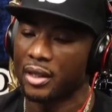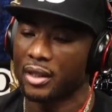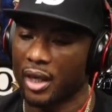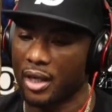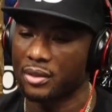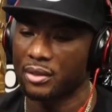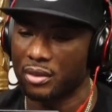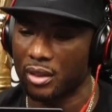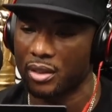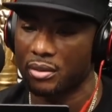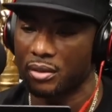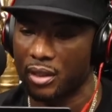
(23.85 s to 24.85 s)
Kansas
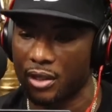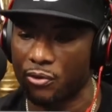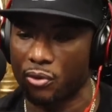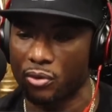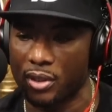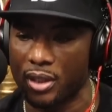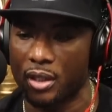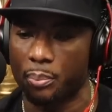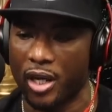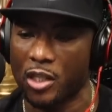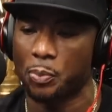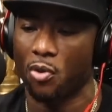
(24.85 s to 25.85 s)
City's Negro League
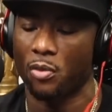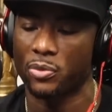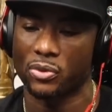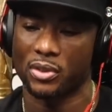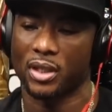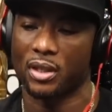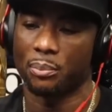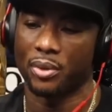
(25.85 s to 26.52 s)
Baseball Museum,